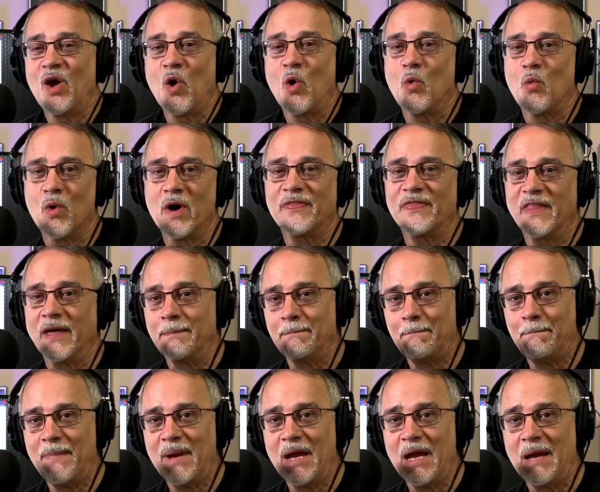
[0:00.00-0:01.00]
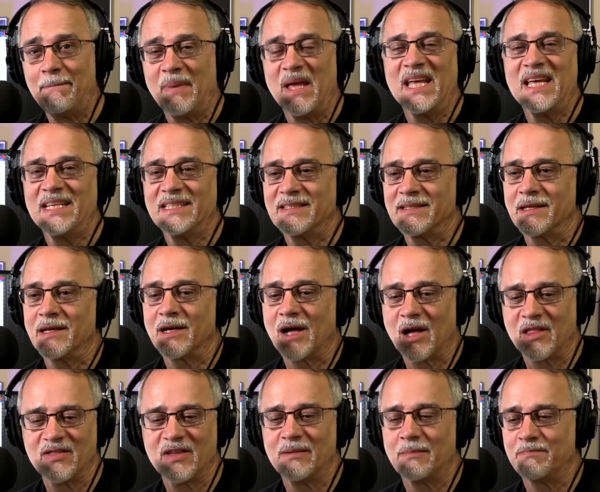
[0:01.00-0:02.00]
What the beep is
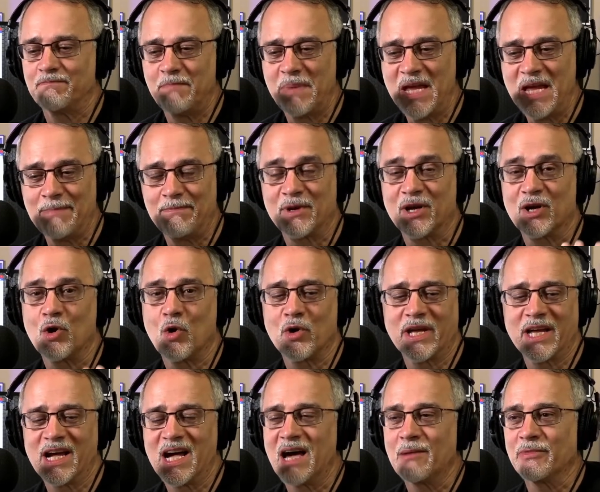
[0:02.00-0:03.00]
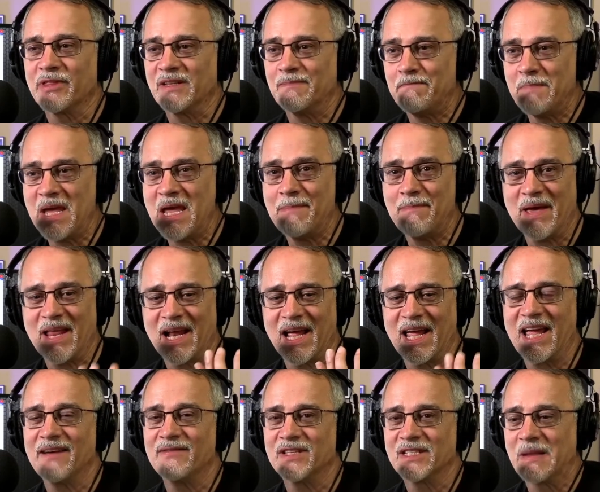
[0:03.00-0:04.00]
the beep going on with the beep? And I
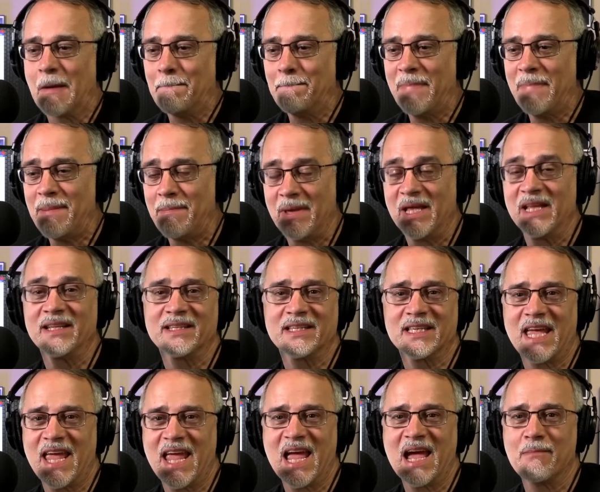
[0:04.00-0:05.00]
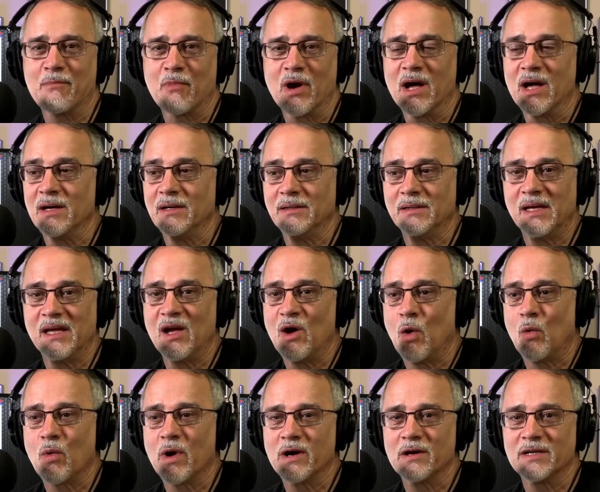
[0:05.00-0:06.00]
have this beep in camera.
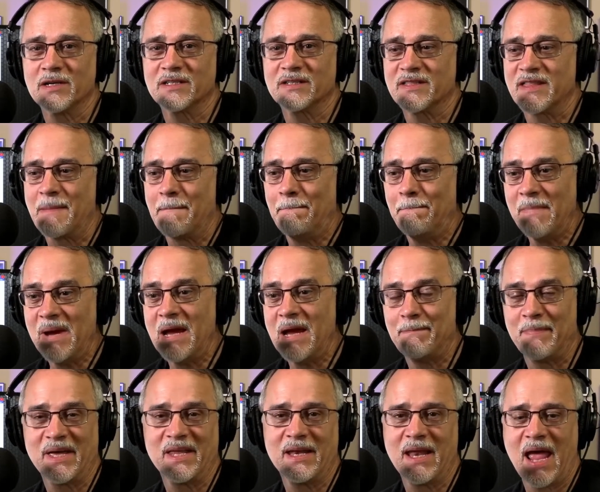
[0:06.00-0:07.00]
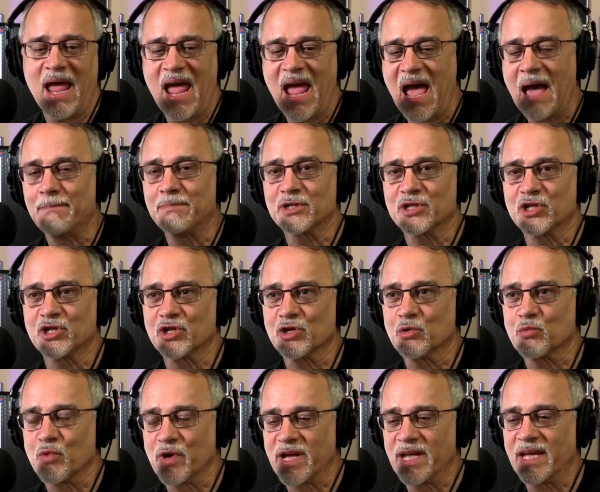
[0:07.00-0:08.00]
Where is the beep in aperture
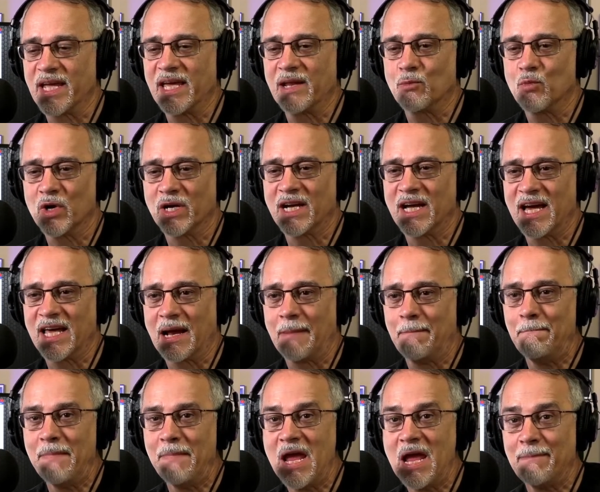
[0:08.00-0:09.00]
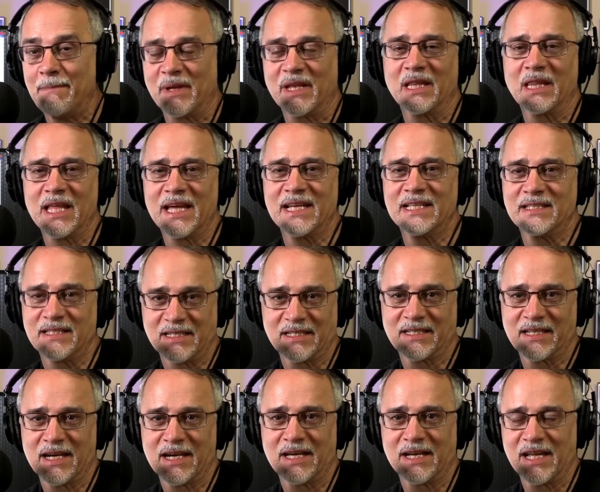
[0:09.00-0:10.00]
ring? And what kind of beep in lens is
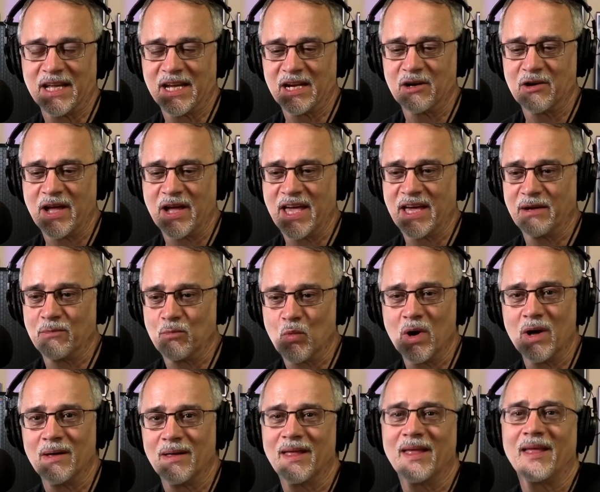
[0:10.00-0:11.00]
on here? And what?